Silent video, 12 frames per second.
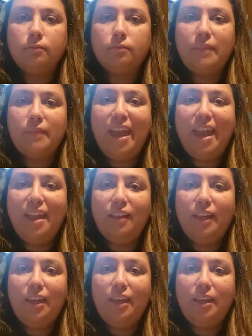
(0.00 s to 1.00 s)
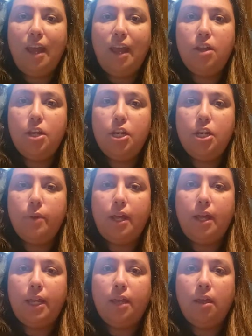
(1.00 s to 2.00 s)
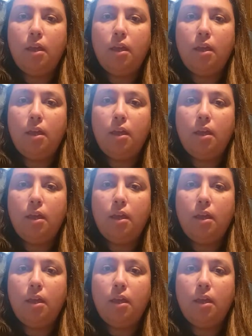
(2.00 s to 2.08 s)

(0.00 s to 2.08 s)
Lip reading: hey, Lynn, how you doing, honey?